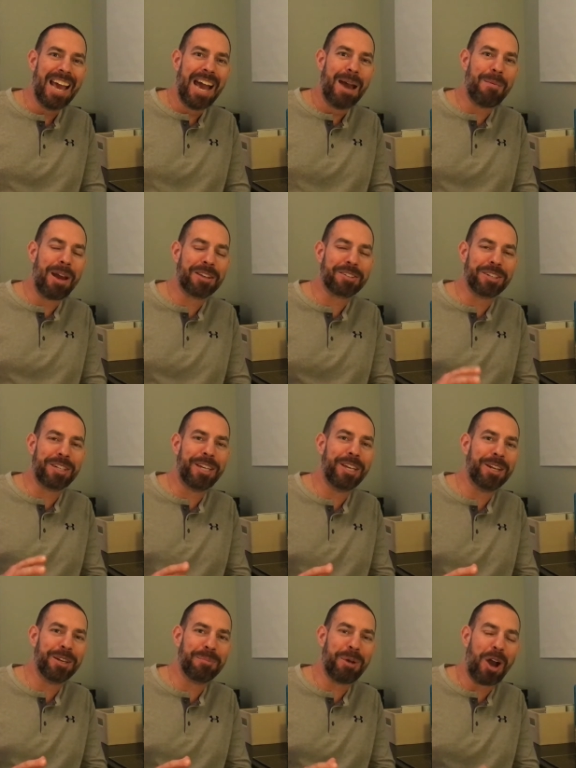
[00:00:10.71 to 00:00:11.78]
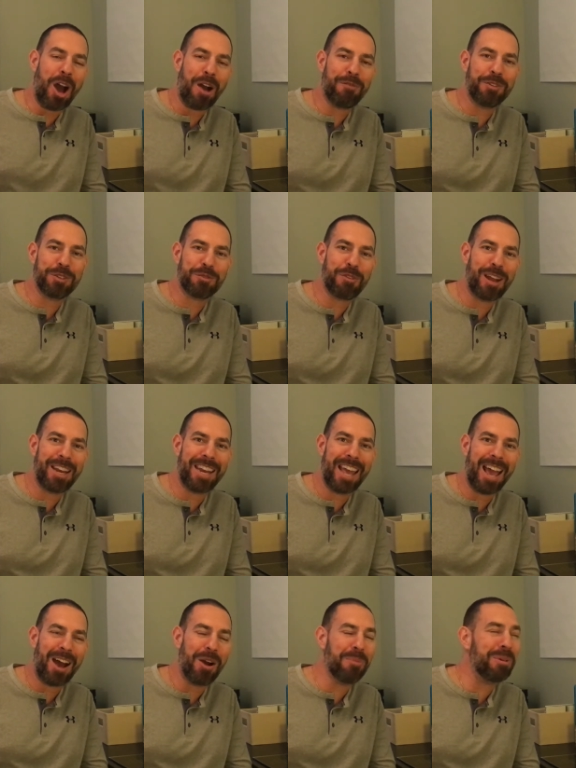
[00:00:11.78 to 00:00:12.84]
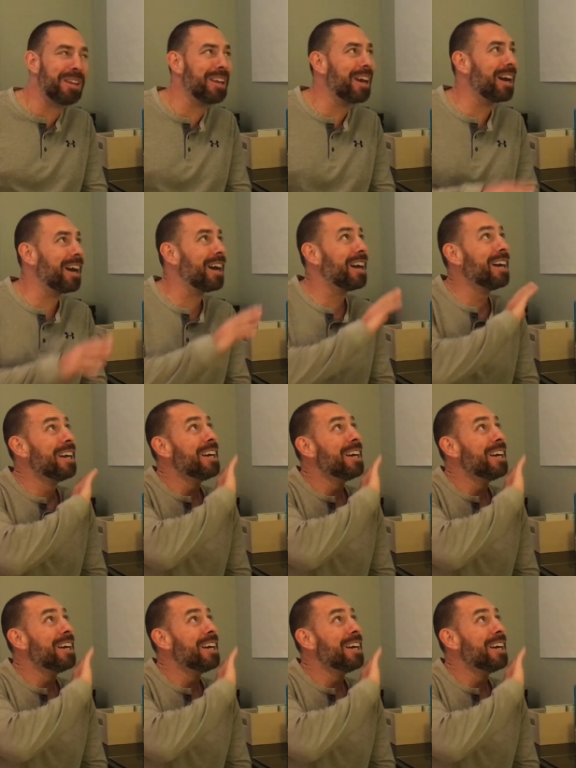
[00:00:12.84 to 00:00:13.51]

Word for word: I'm actually here in my office right now. Been uh,